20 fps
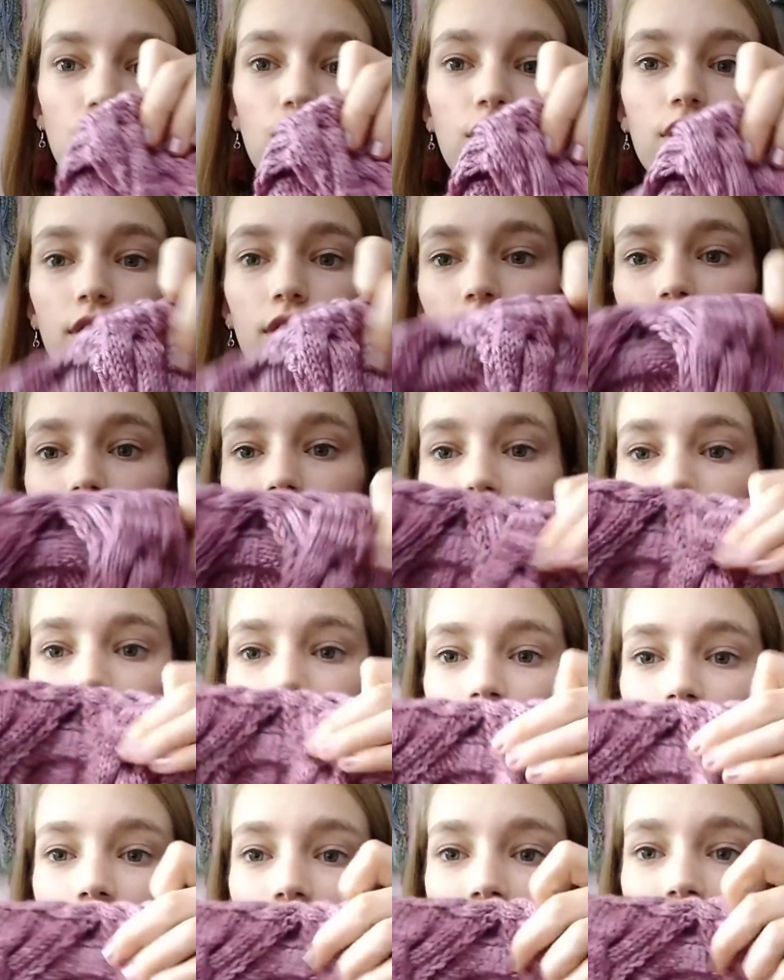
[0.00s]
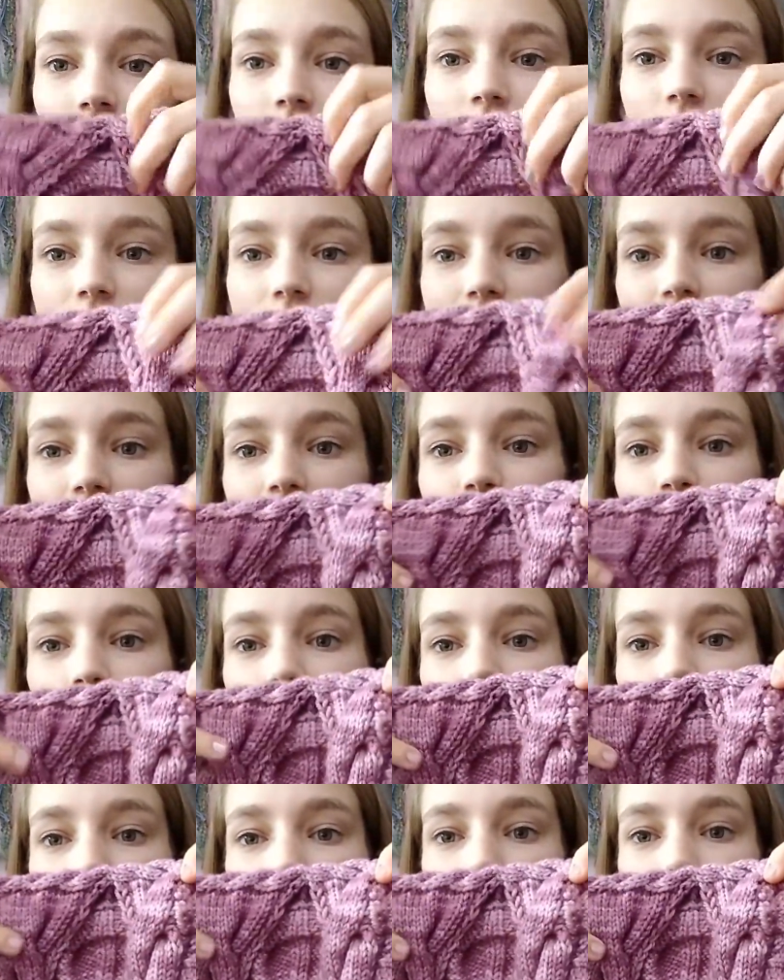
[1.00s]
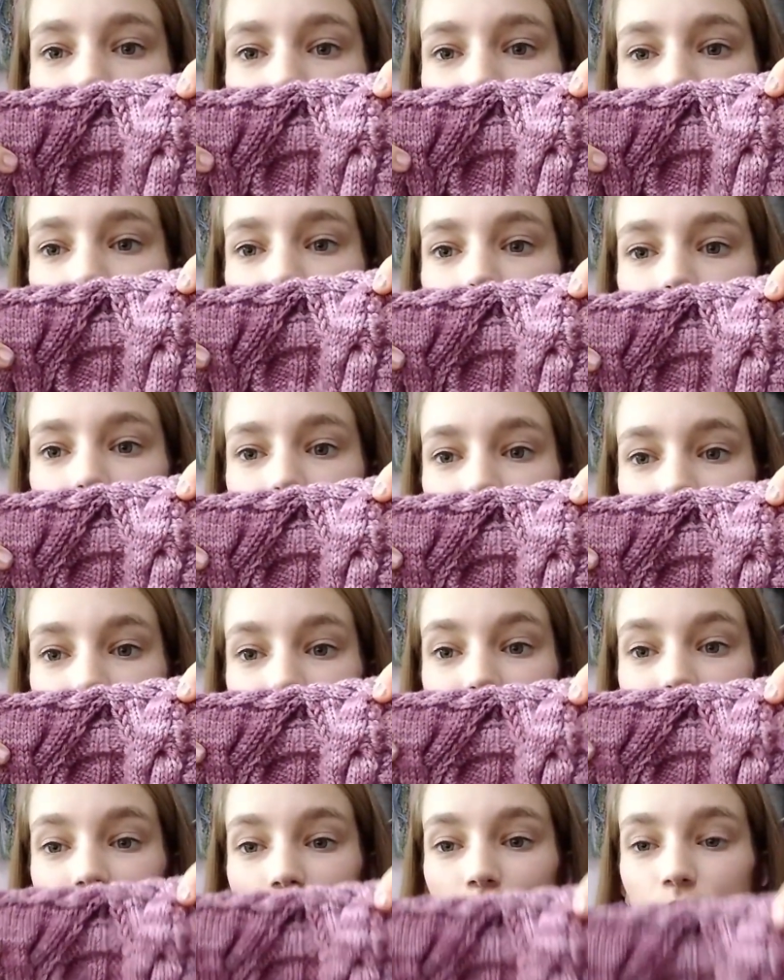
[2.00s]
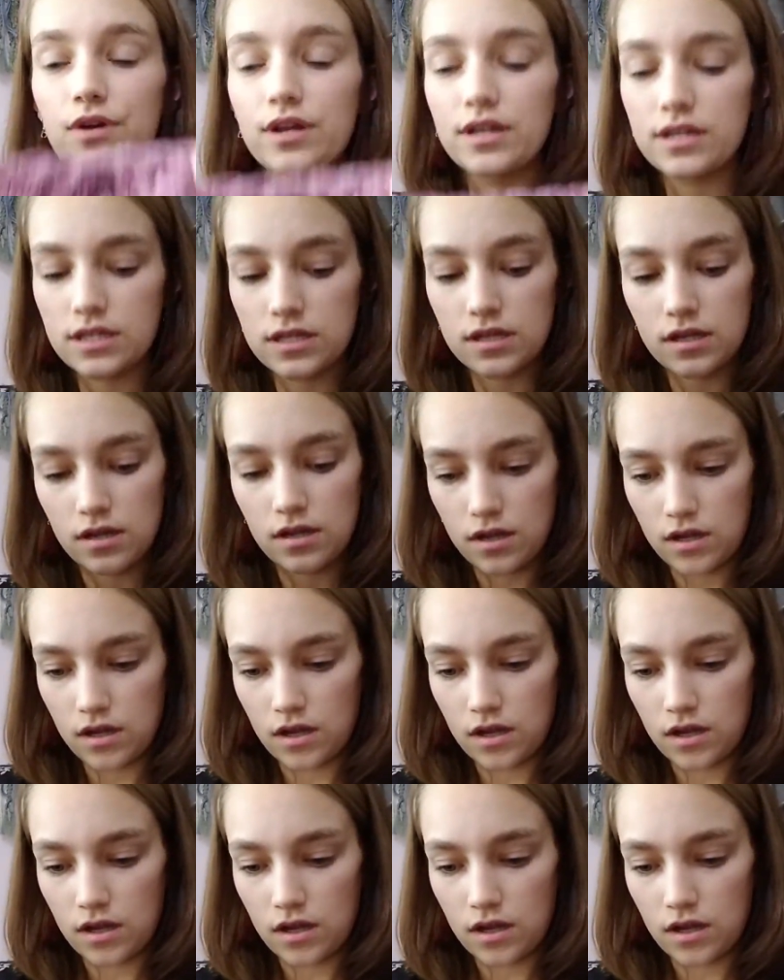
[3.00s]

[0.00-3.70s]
chart and then this cable on the other side is separate.